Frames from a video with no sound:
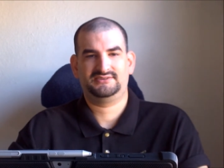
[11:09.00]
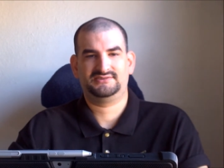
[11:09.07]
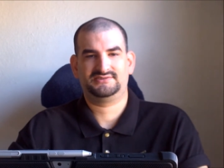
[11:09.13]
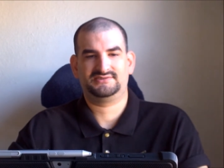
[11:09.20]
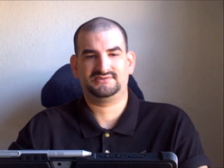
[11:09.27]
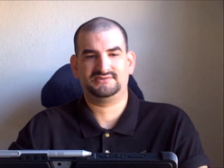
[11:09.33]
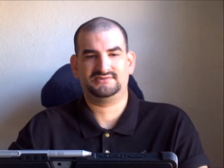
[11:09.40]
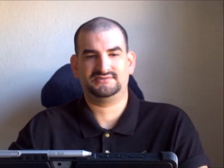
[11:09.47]

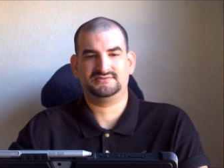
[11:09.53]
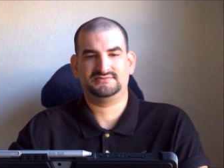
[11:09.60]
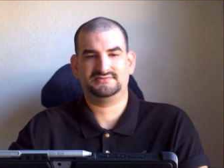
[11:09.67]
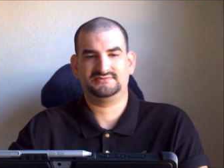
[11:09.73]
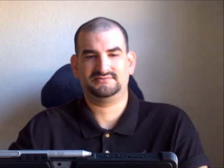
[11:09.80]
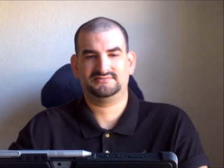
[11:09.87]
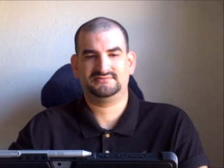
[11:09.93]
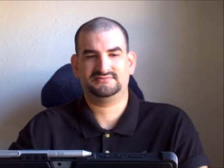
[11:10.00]
So,
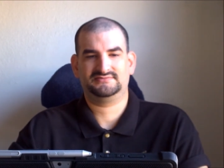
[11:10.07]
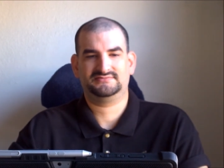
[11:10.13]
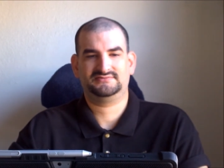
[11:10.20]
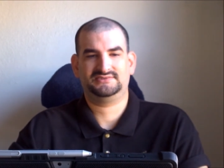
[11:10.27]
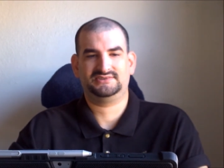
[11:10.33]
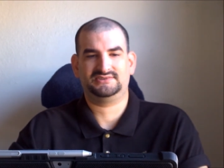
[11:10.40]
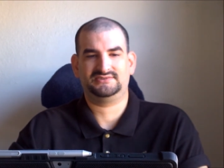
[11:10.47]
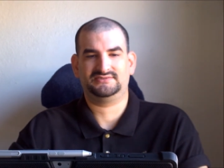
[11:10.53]

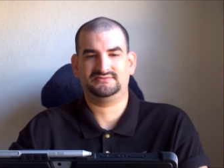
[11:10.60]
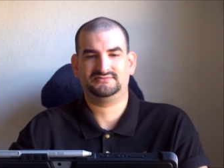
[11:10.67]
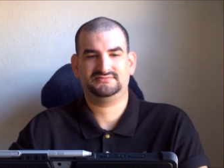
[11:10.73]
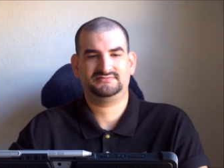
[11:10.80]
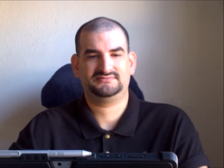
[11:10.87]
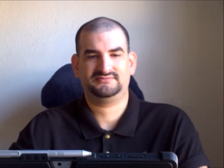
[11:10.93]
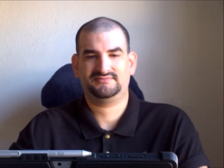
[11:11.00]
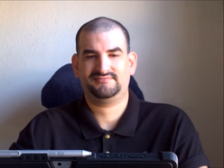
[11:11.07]
you know,
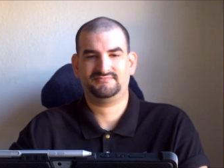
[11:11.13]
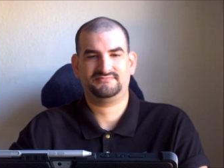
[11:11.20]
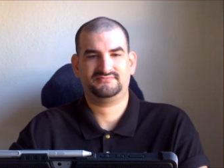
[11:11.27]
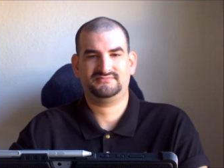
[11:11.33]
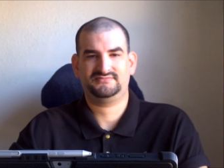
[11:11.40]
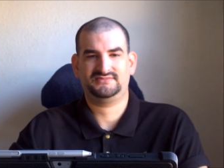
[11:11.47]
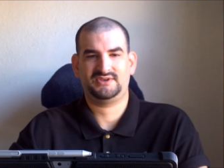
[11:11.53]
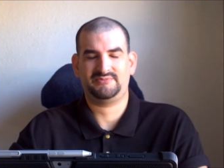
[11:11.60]

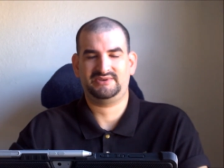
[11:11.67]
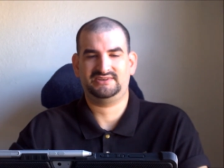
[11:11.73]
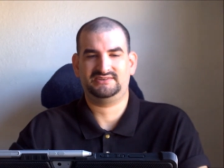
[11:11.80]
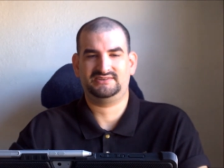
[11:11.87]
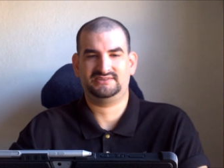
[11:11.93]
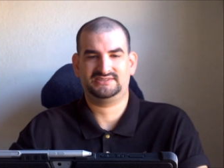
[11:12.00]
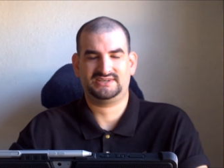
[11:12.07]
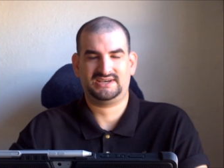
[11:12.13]
I mean,
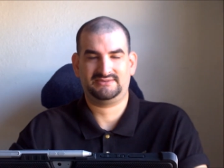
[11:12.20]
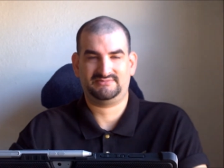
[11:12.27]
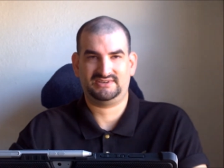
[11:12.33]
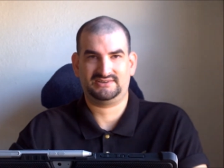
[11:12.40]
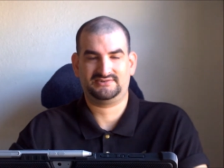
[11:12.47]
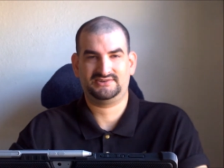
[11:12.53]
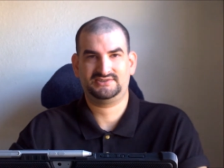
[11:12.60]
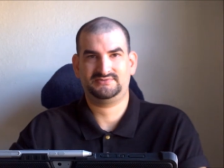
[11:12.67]
in a time
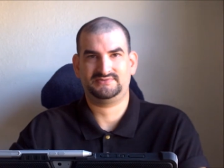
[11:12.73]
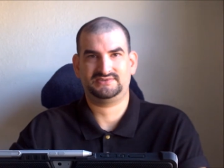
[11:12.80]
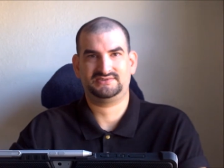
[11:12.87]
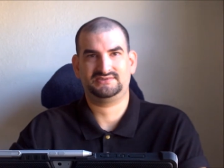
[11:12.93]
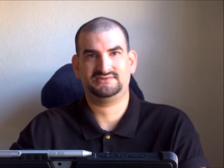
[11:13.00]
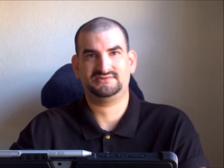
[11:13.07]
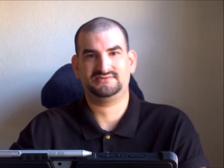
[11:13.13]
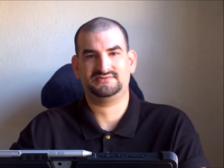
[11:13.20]
like Christmas,
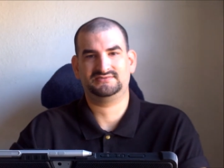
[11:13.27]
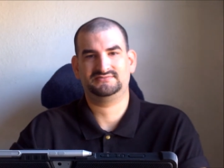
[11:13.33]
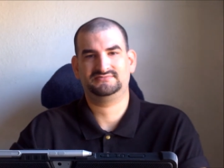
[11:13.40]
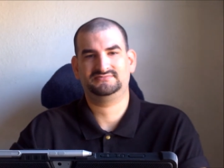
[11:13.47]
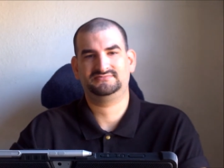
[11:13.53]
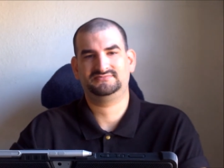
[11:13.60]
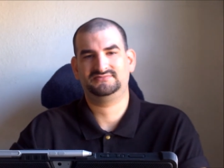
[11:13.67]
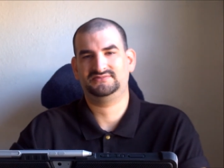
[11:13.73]
too,
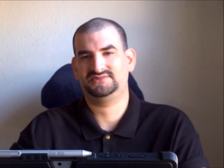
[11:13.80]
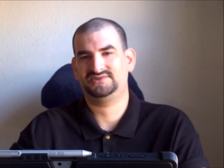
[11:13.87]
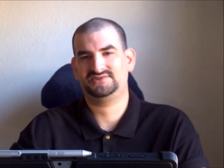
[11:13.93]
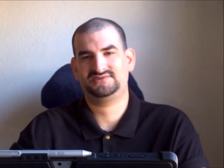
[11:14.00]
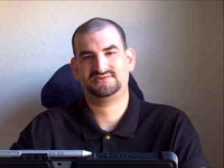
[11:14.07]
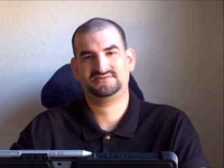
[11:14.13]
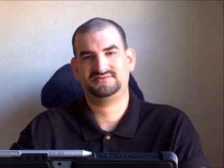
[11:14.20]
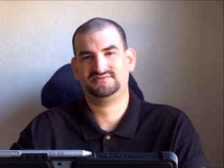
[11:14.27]

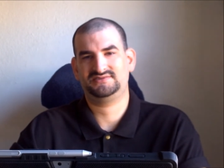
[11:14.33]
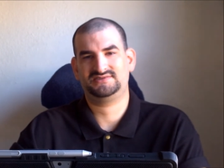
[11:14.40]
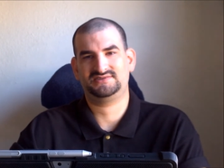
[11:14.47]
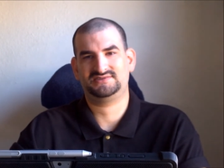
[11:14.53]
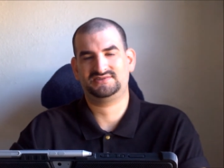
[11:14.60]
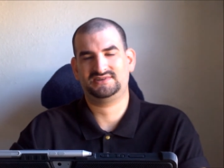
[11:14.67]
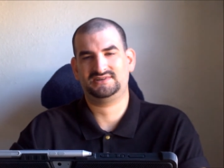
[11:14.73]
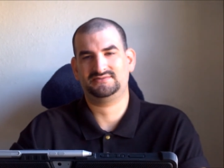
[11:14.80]
this, this
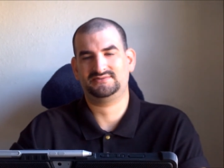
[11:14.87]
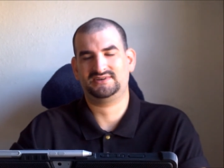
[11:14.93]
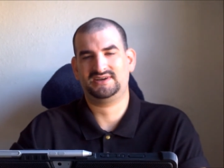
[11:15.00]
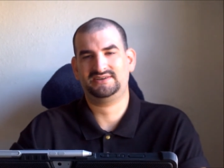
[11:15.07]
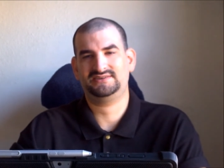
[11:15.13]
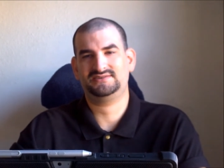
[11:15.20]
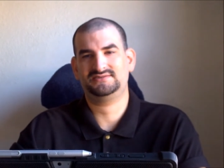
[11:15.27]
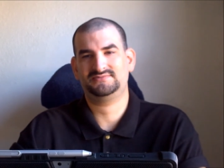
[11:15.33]
is terrible.
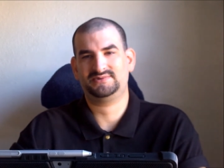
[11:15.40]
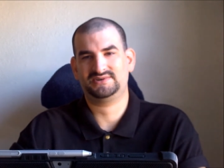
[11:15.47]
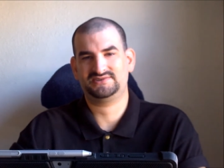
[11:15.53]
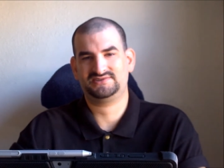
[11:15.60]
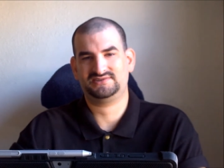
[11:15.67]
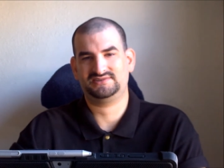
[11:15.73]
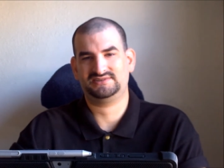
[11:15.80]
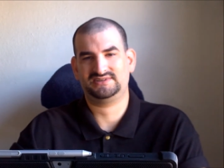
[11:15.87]
I know
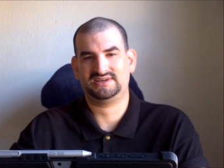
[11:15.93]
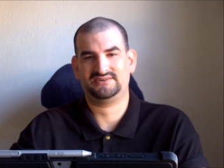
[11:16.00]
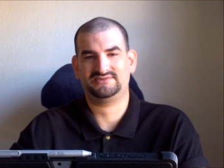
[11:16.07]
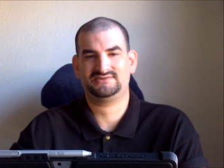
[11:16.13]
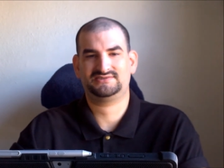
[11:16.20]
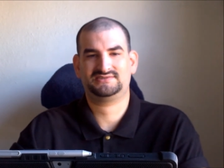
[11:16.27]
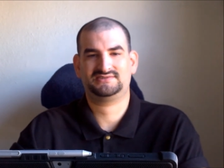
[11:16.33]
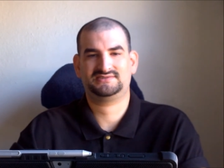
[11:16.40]
personally how
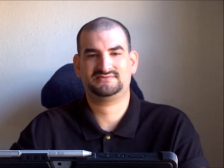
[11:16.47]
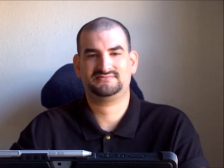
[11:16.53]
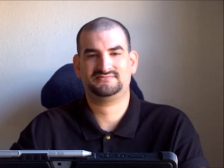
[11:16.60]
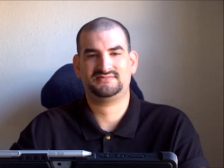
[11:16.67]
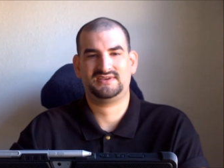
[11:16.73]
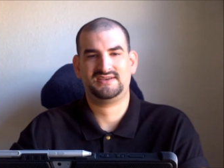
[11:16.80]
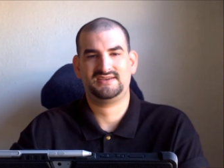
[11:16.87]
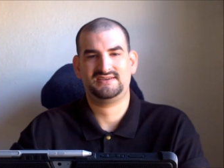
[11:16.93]
it's
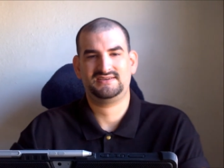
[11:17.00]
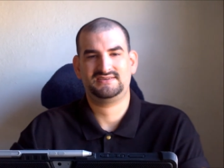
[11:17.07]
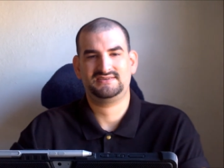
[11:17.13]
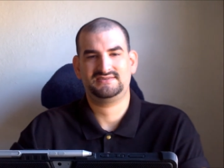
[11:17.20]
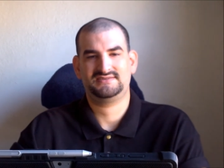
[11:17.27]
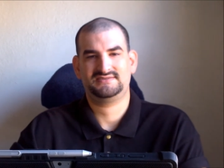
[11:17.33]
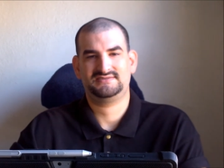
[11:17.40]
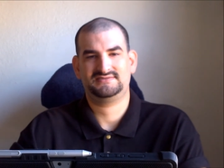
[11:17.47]

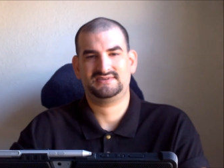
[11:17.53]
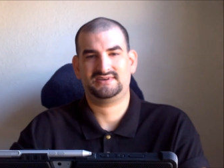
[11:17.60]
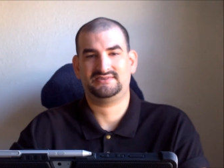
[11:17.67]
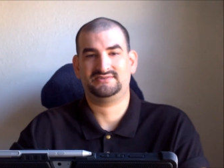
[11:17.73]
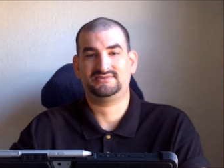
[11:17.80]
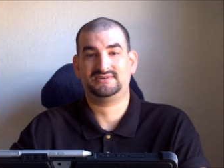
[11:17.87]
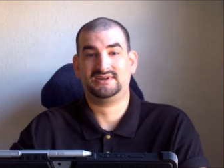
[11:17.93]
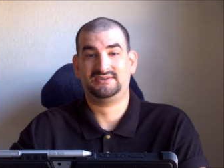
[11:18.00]
I don't
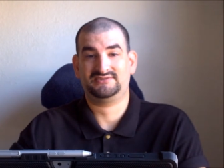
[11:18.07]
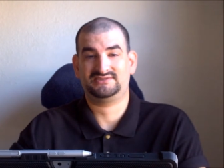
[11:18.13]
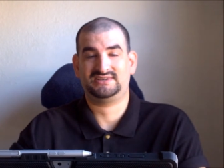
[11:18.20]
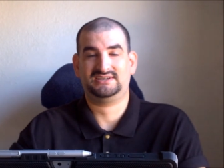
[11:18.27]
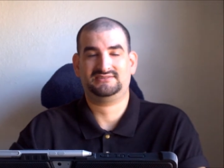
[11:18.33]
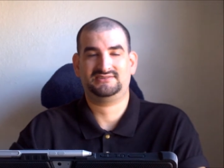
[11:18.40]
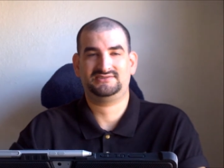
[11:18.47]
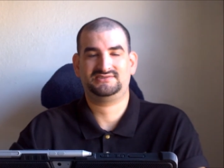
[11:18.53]
know how
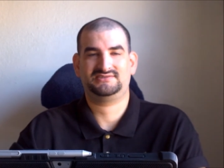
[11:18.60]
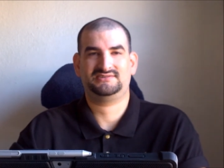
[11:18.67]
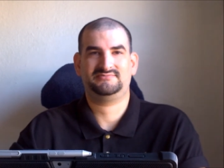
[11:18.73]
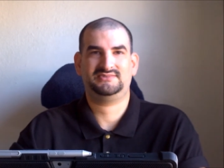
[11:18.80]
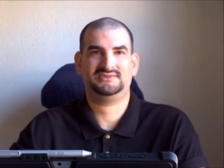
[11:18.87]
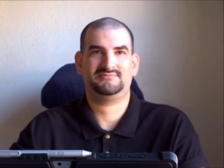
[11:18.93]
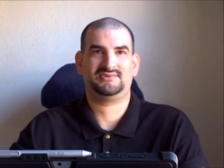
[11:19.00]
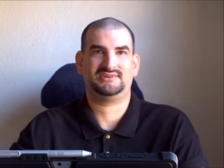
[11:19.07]
exactly it's going to
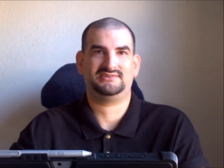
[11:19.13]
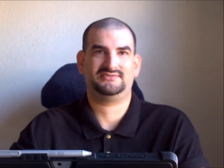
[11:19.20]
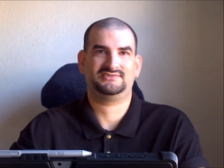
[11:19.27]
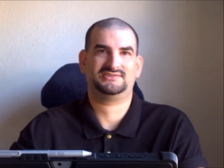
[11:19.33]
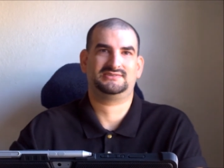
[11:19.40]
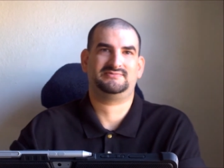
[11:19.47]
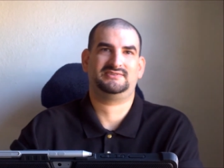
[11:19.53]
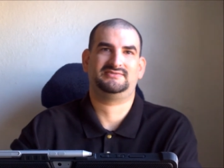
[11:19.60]
be, but I know it's
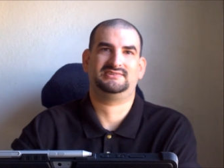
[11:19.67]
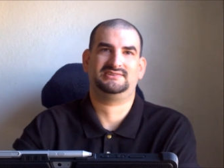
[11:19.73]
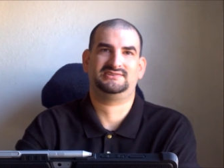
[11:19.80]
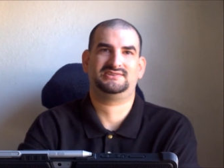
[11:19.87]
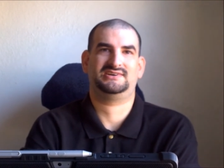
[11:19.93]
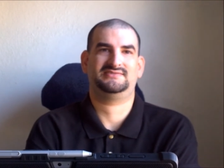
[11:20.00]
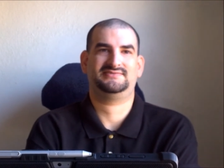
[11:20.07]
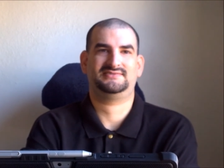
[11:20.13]
going to be really
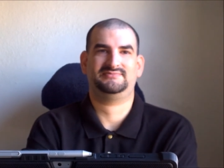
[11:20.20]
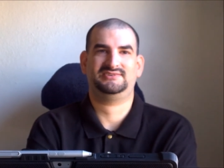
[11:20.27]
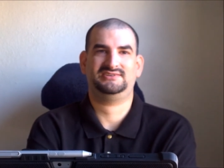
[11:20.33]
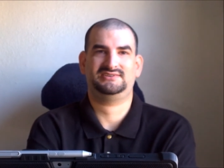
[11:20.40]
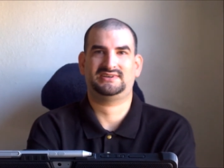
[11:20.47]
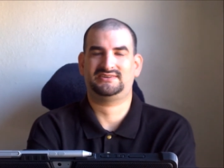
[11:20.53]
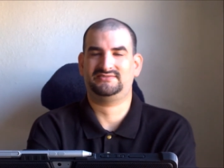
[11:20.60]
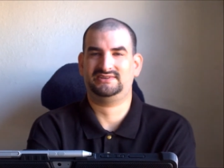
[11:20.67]
tough for
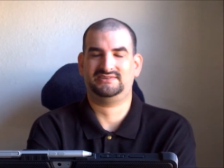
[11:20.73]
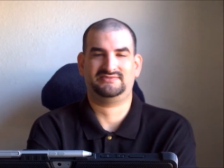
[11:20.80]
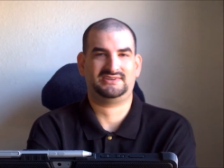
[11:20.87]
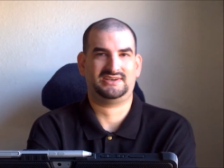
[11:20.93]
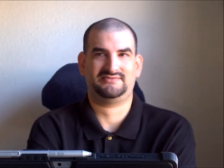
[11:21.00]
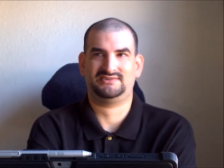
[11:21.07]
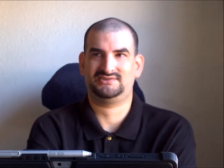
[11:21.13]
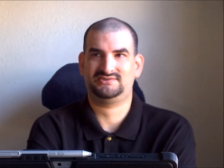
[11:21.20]
me. I don't even
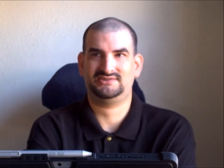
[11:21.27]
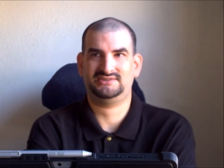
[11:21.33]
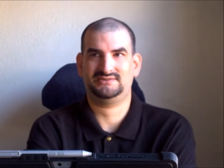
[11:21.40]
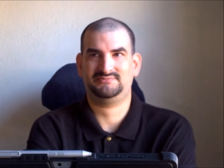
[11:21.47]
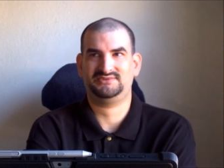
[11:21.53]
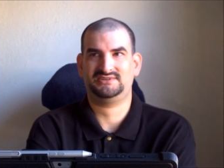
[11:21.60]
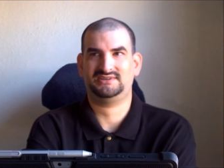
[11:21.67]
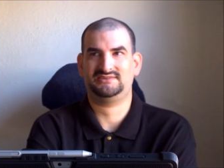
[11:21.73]
have a tree
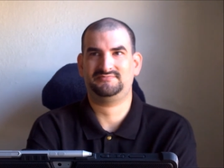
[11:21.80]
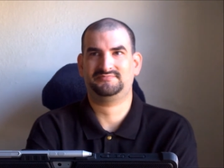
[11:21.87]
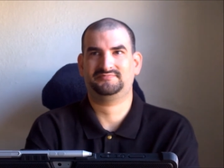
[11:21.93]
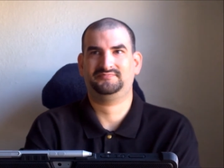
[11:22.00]
up yet.